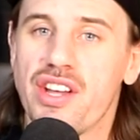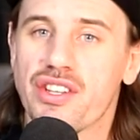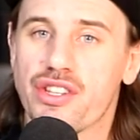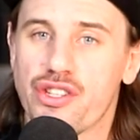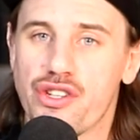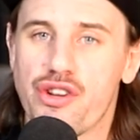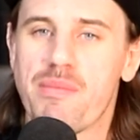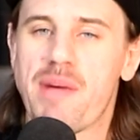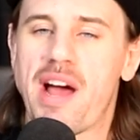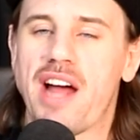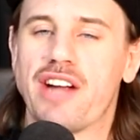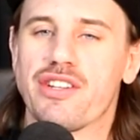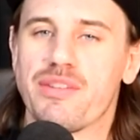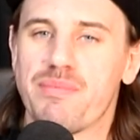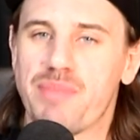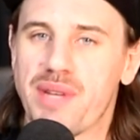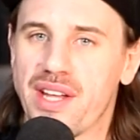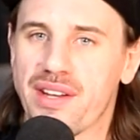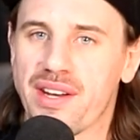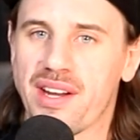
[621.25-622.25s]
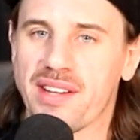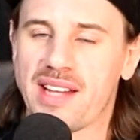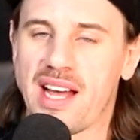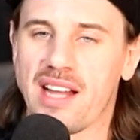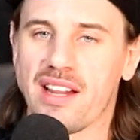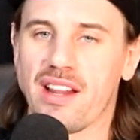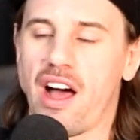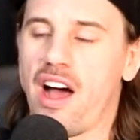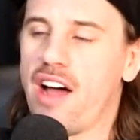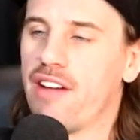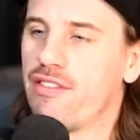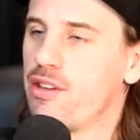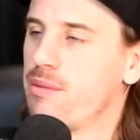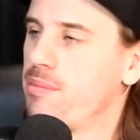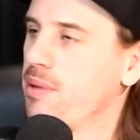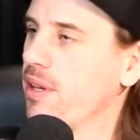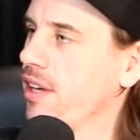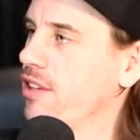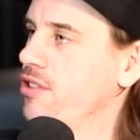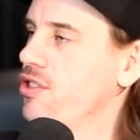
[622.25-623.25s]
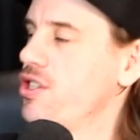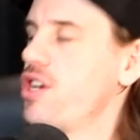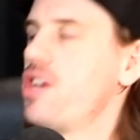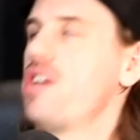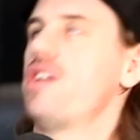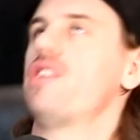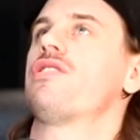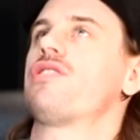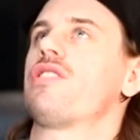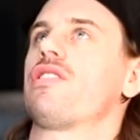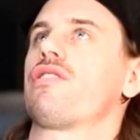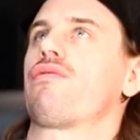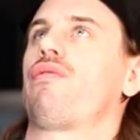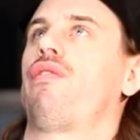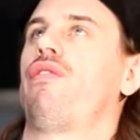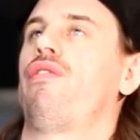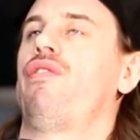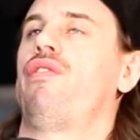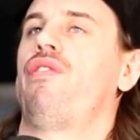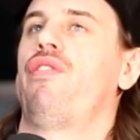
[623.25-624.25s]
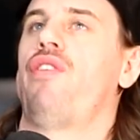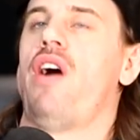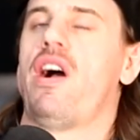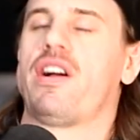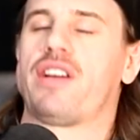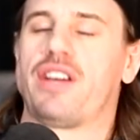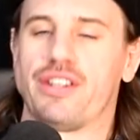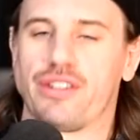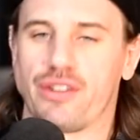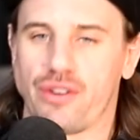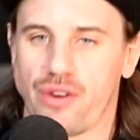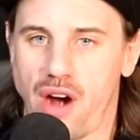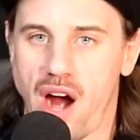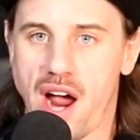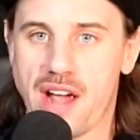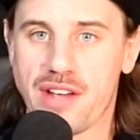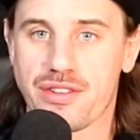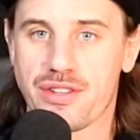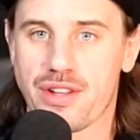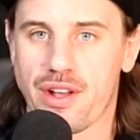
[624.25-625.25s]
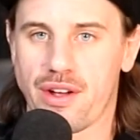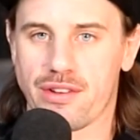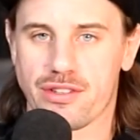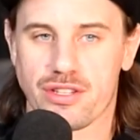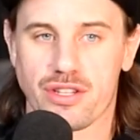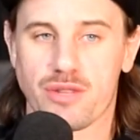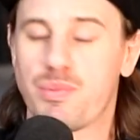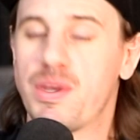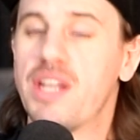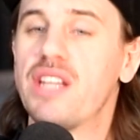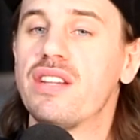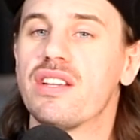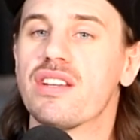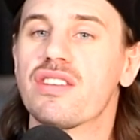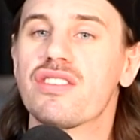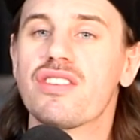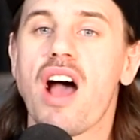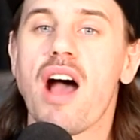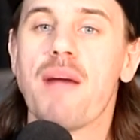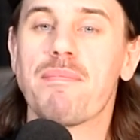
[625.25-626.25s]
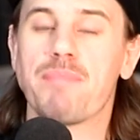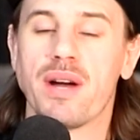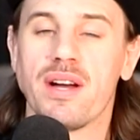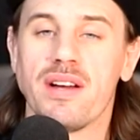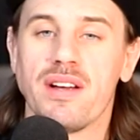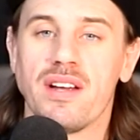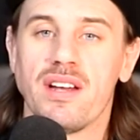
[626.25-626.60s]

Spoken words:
could you imagine being at that live? You'd be like, Jesus fucking Christ, speed this up.